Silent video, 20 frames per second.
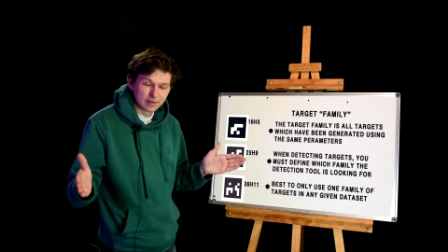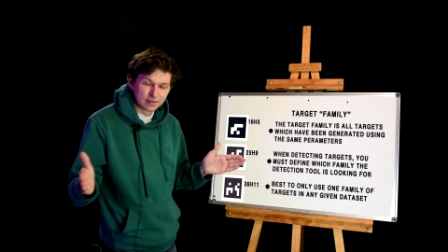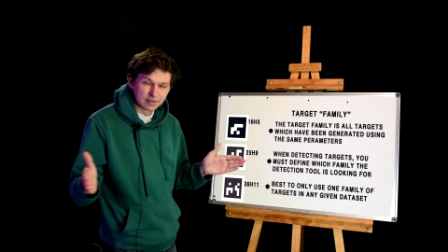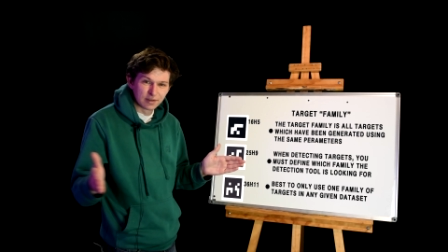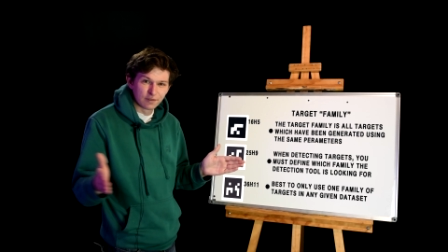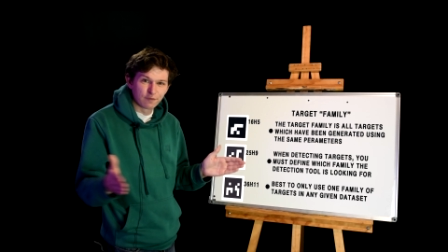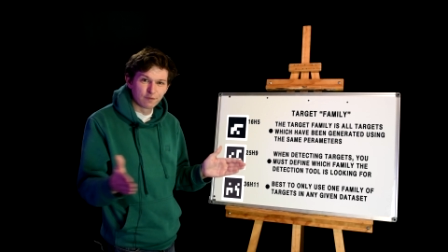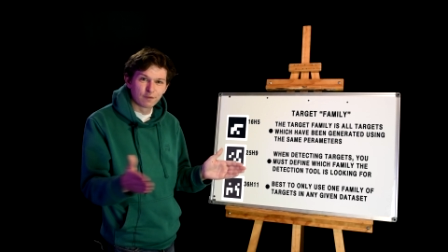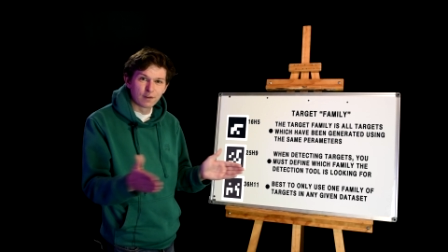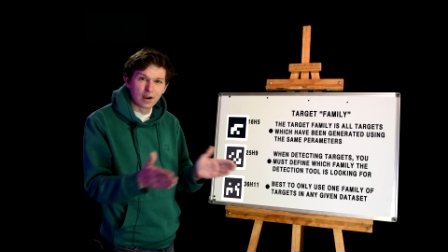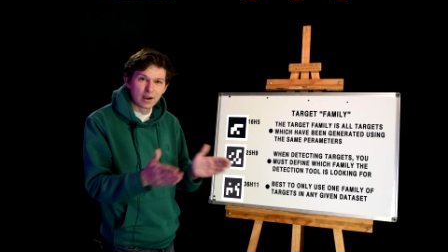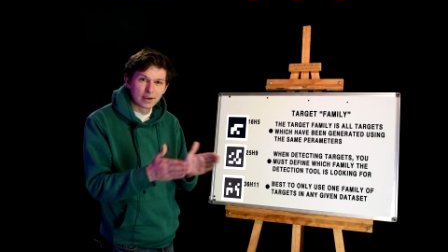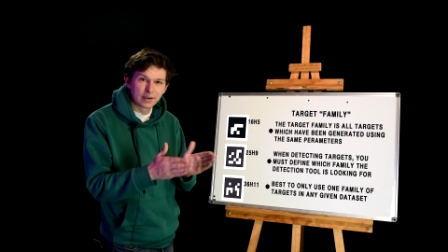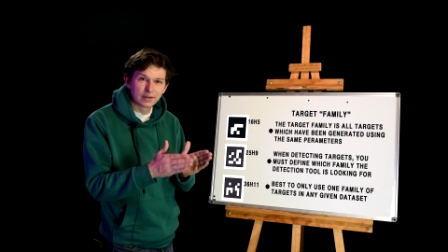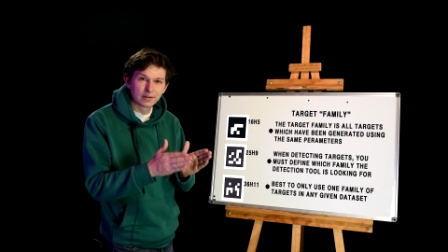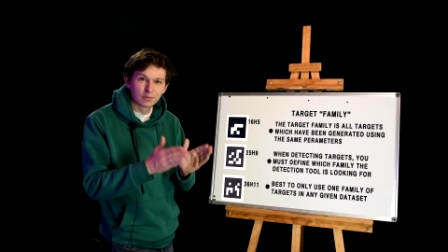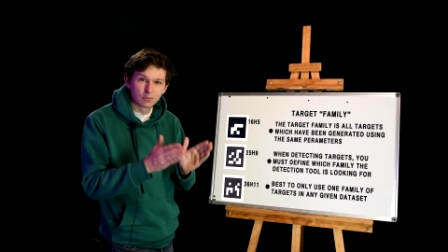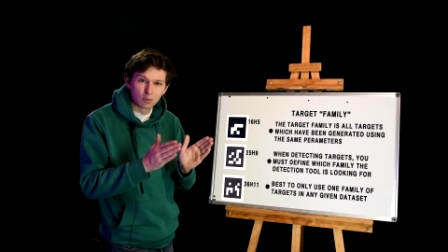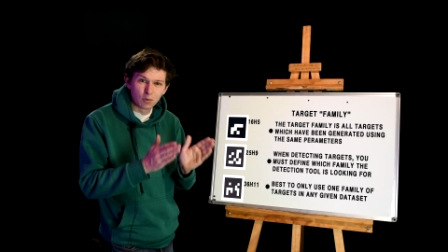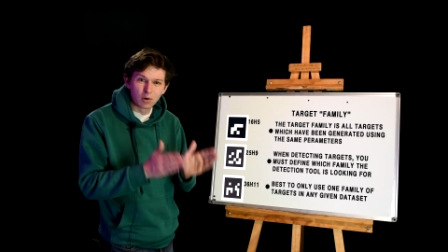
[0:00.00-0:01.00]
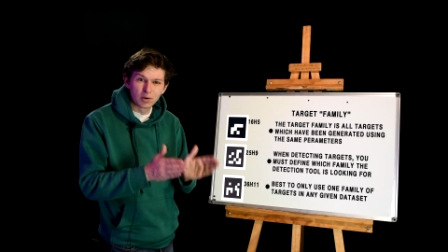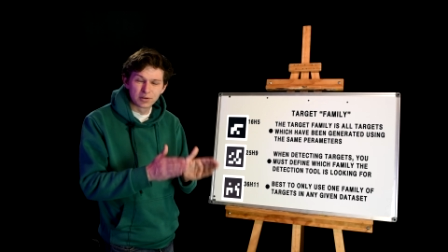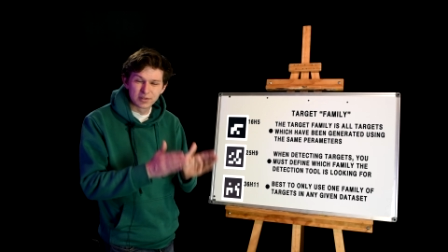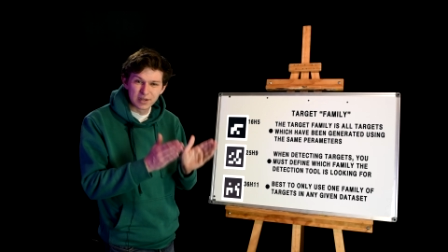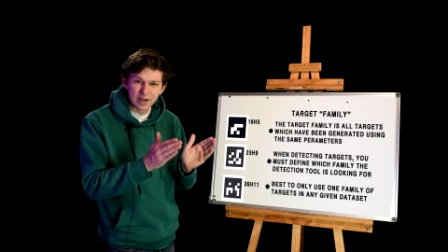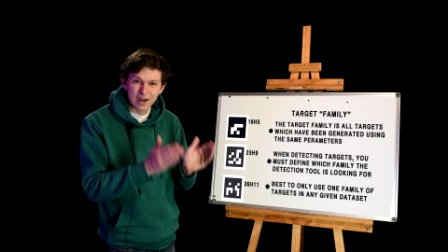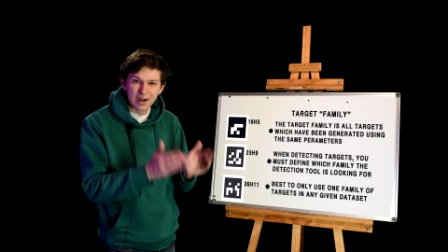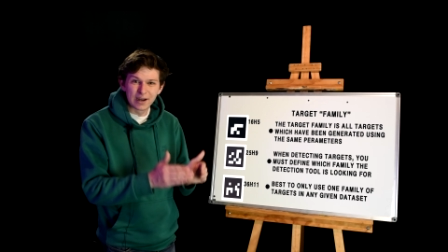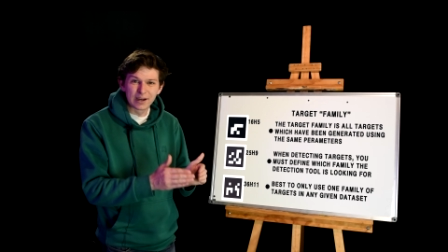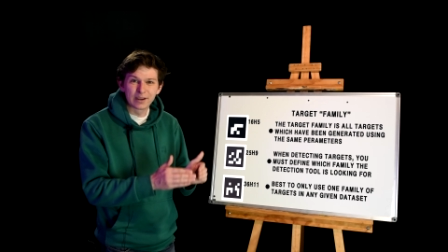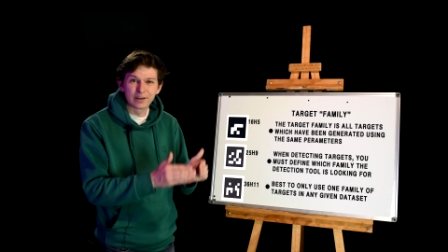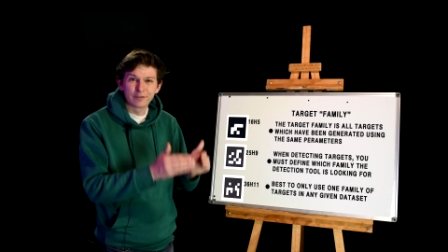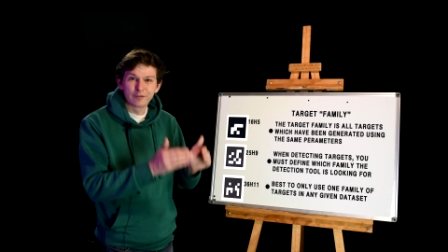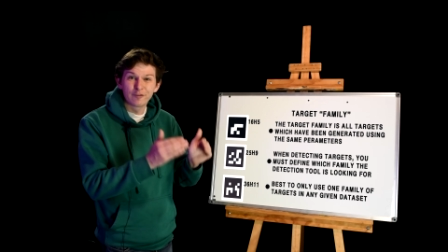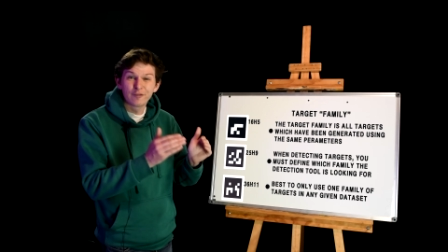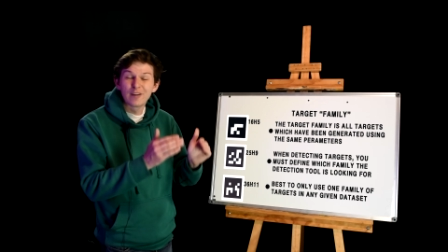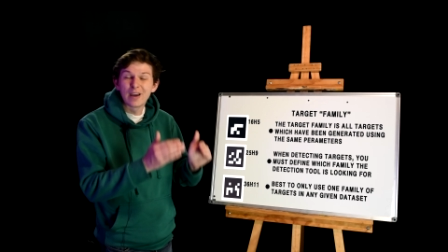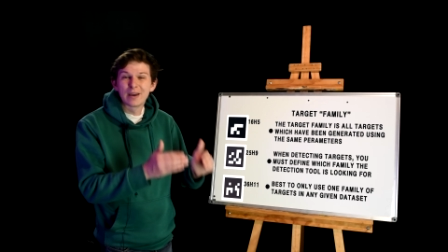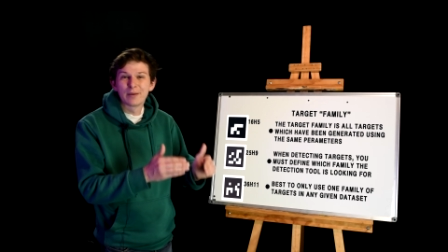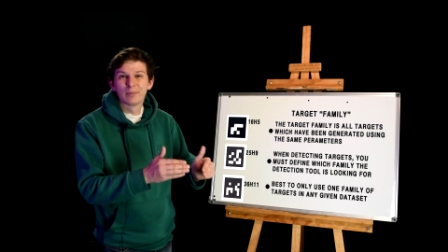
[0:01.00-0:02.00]
define what target
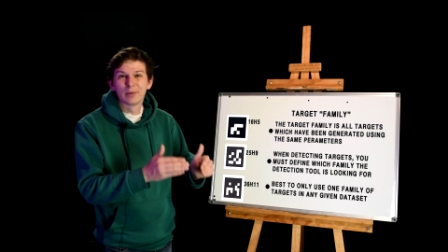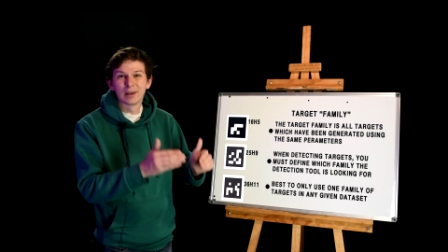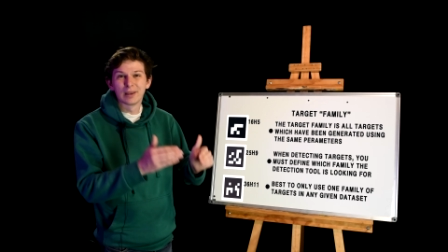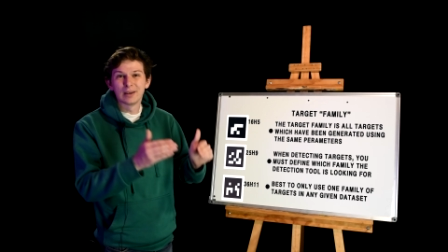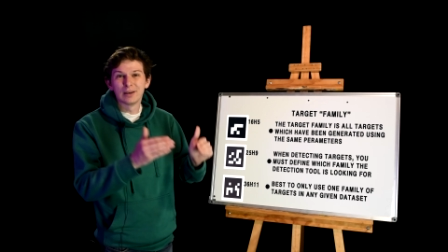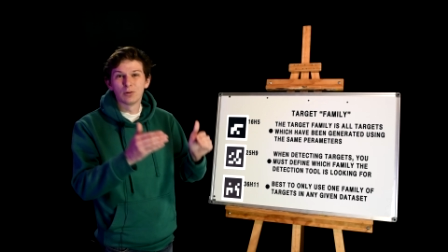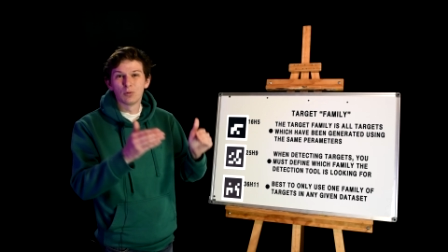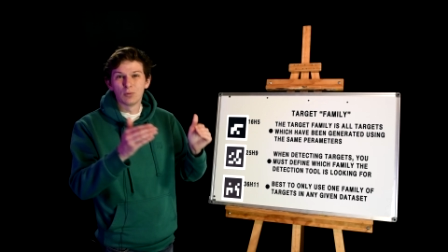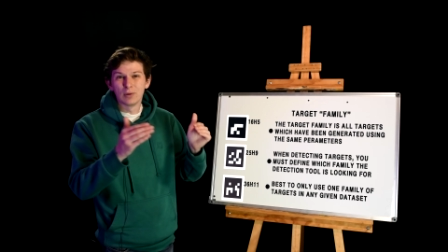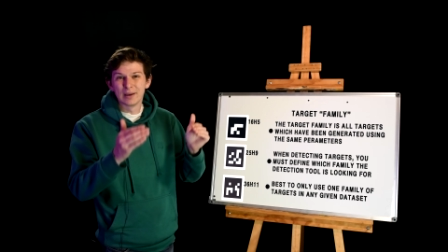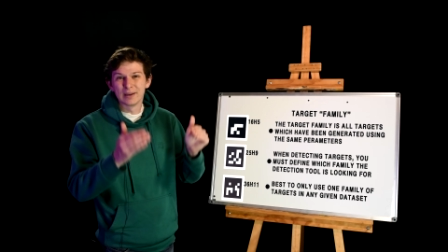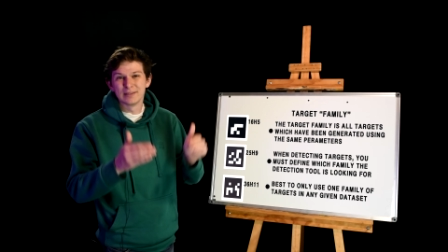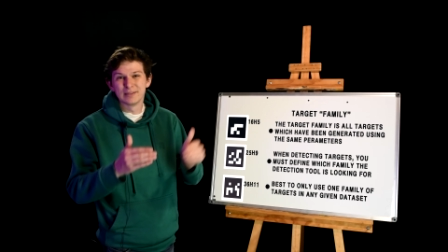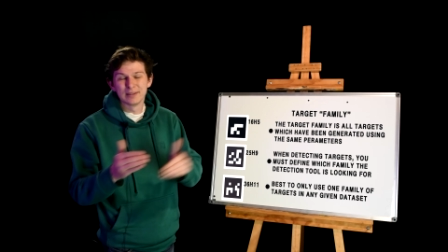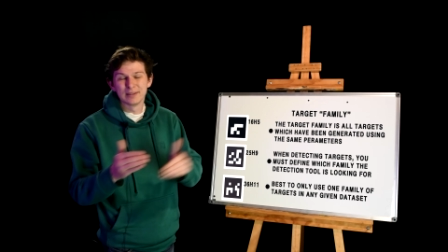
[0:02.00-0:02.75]
family we are